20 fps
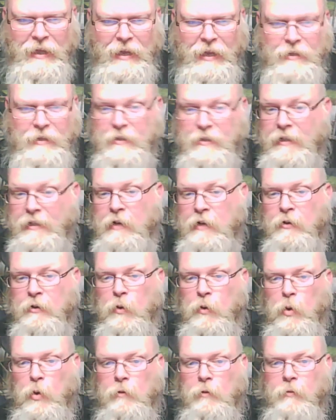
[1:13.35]
and the sacred
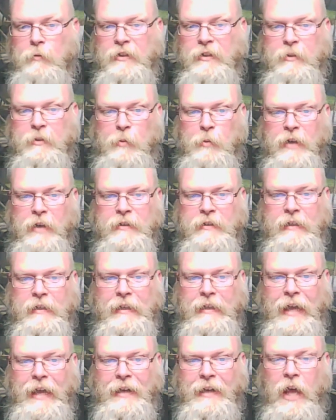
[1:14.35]
lore of
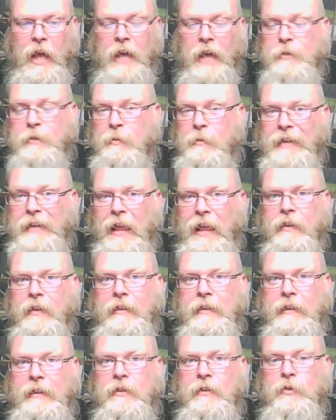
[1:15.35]
reciprocity and
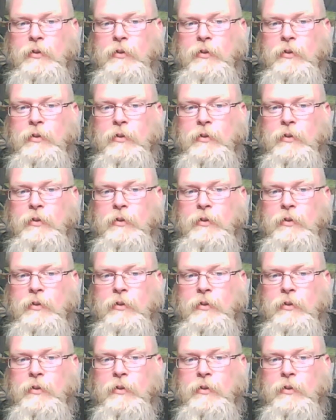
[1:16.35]
hospitality